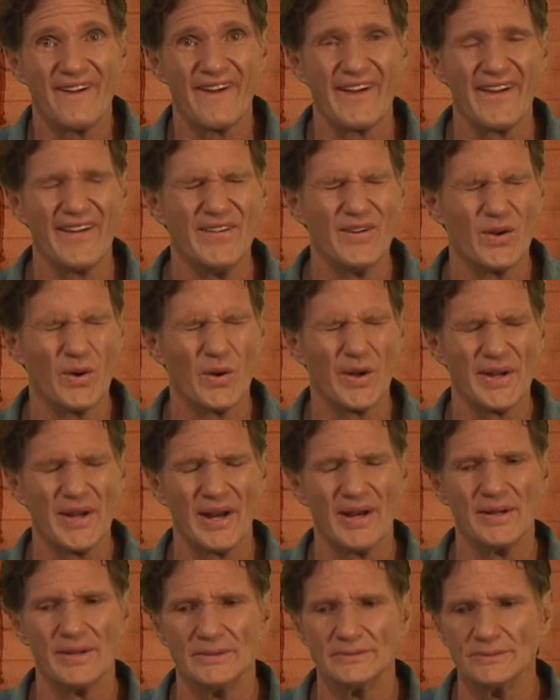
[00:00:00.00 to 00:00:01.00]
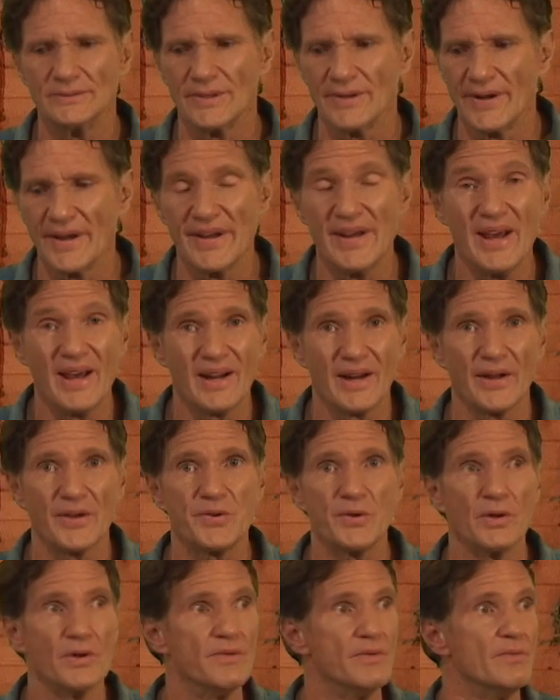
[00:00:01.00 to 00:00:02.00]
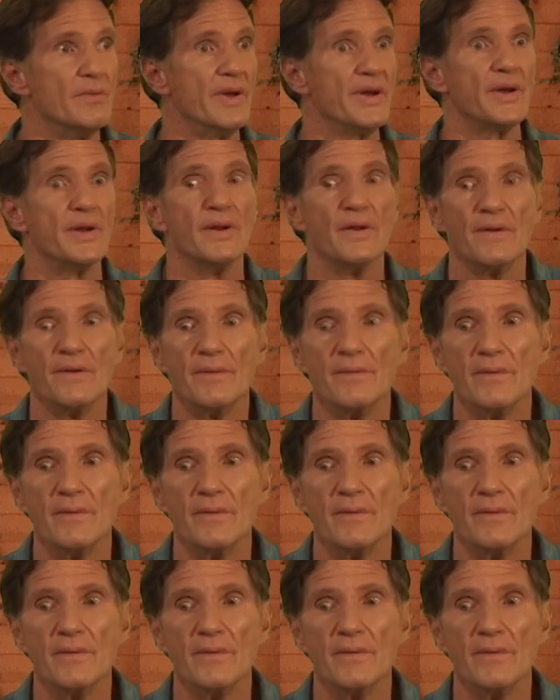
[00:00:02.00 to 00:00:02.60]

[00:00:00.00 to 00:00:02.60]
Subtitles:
I know, I couldn't make it.